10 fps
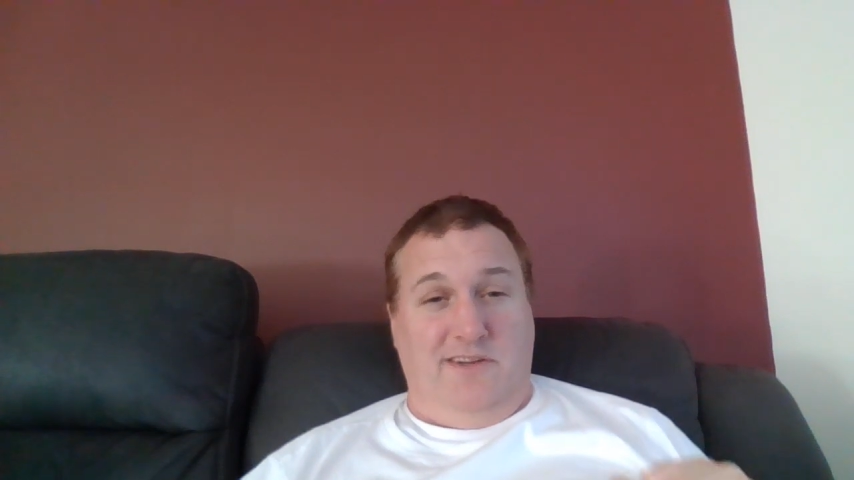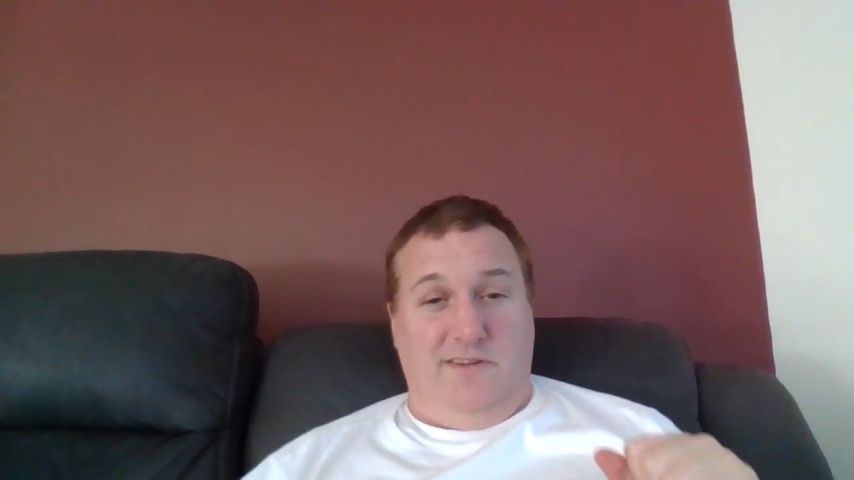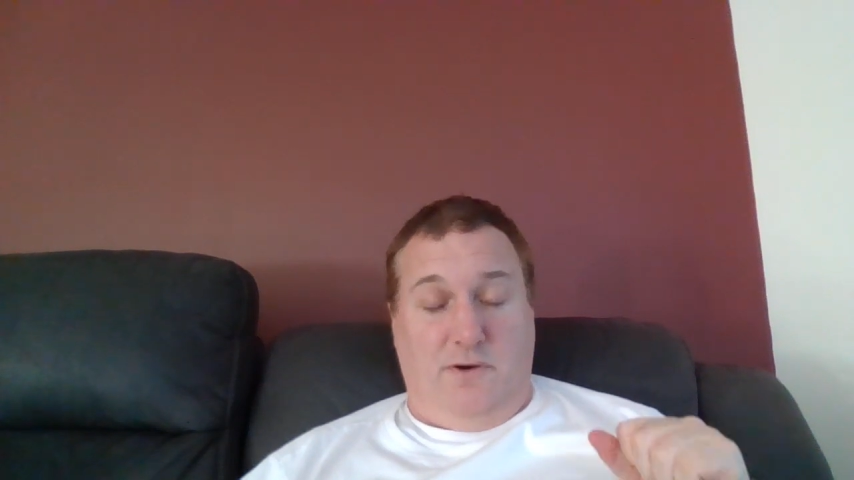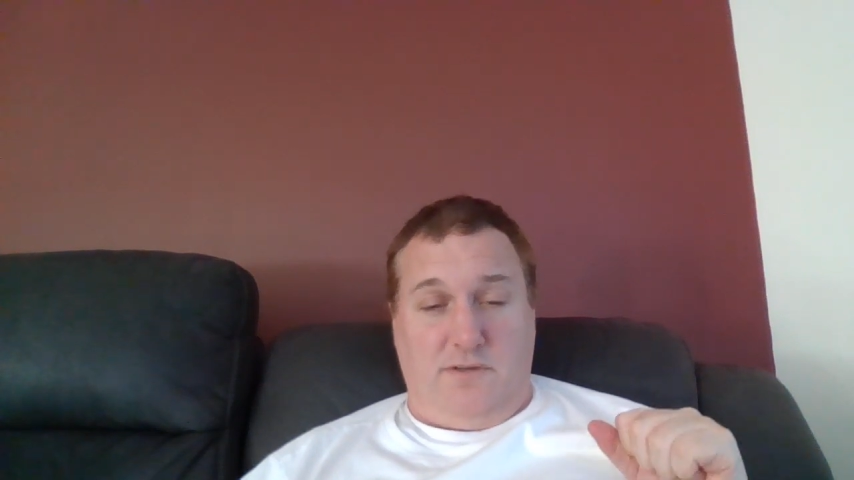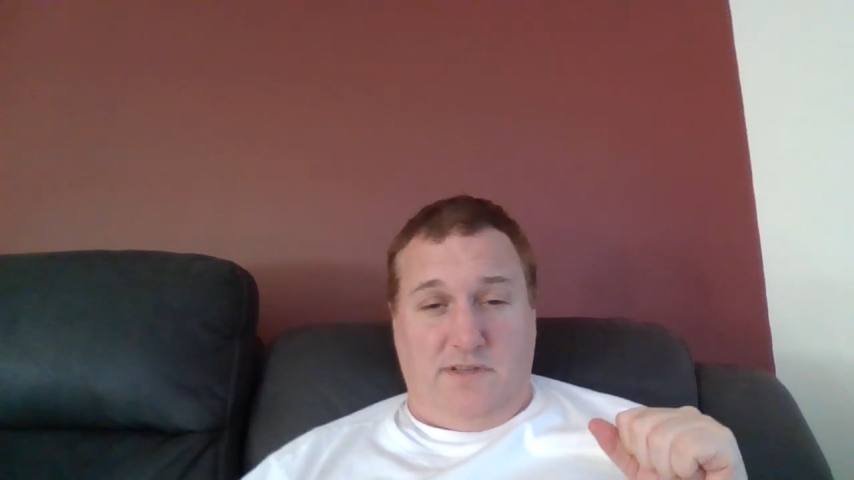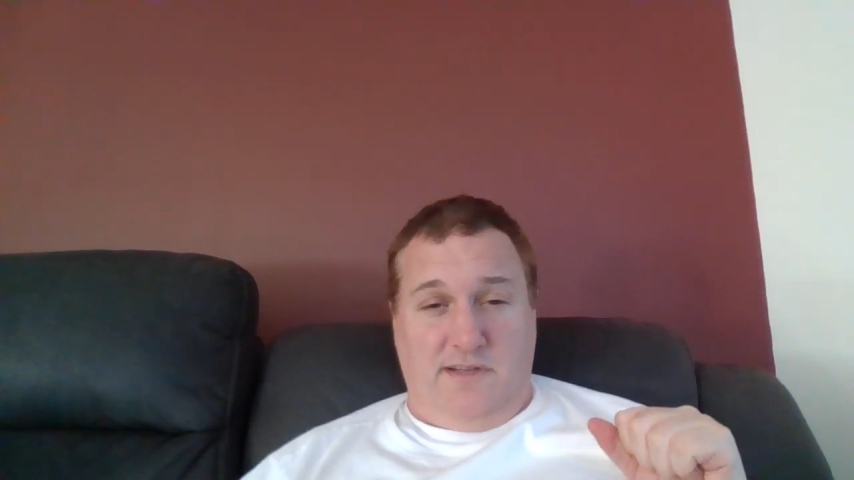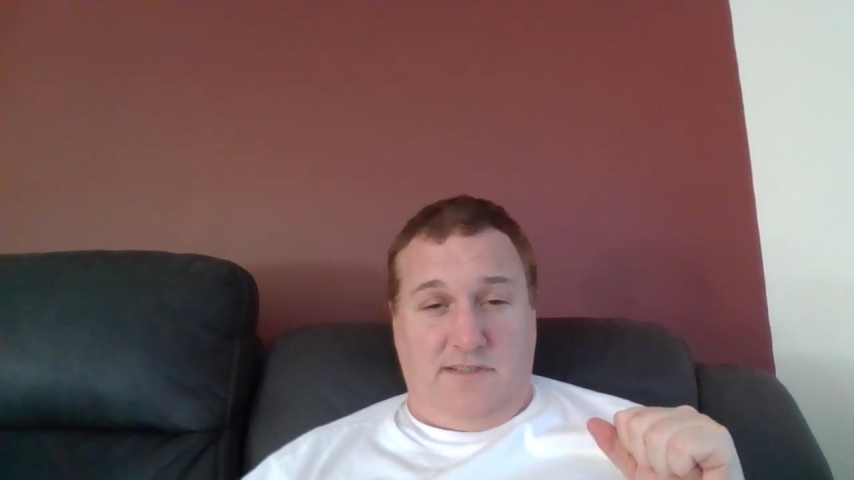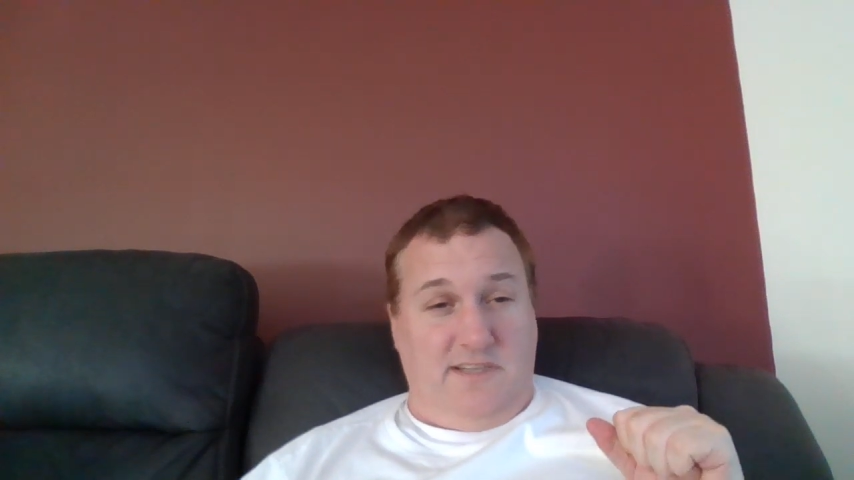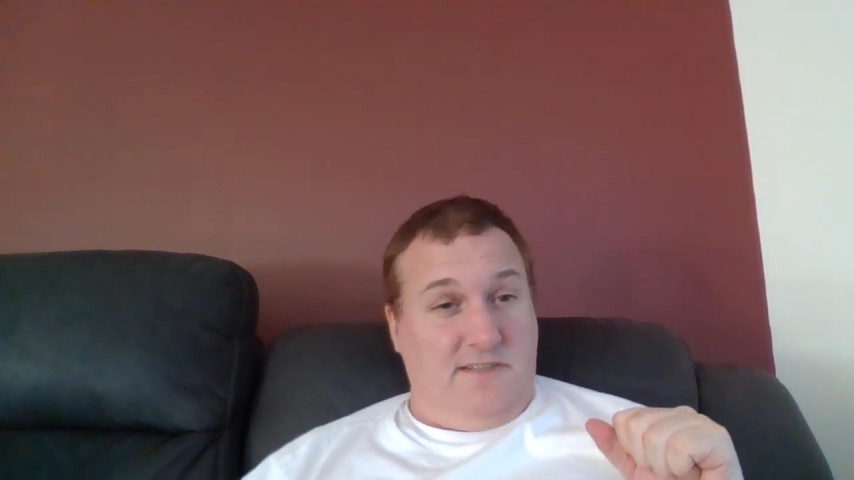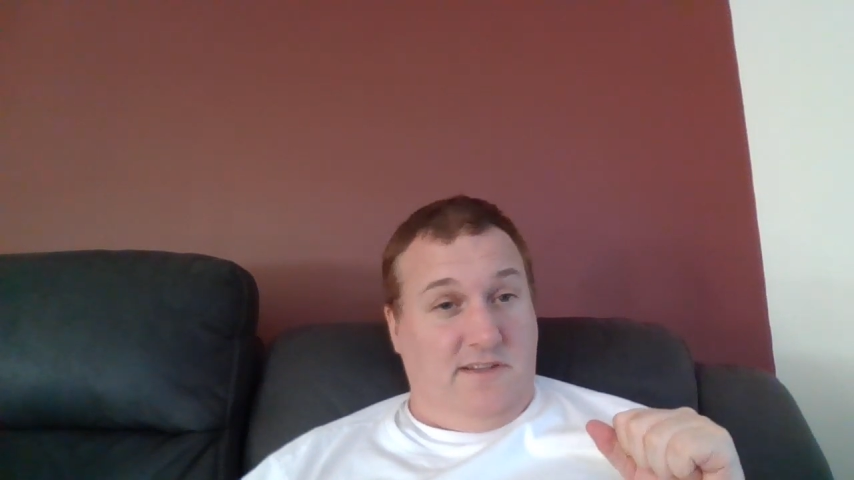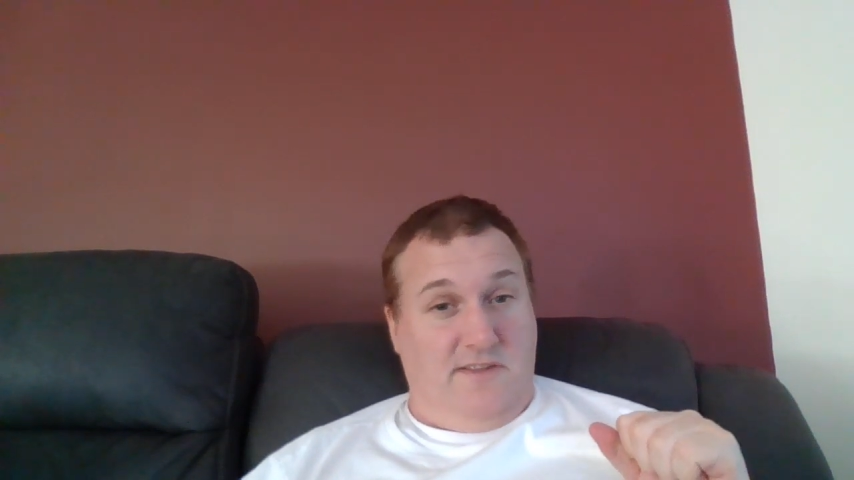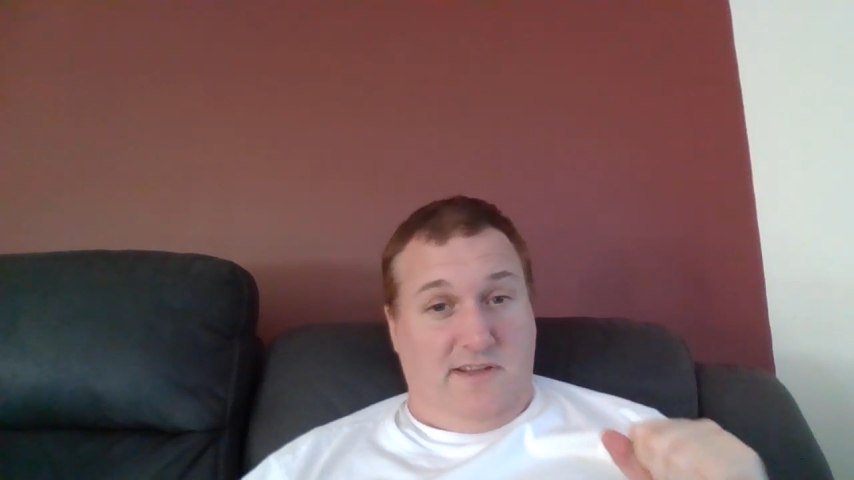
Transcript: not just a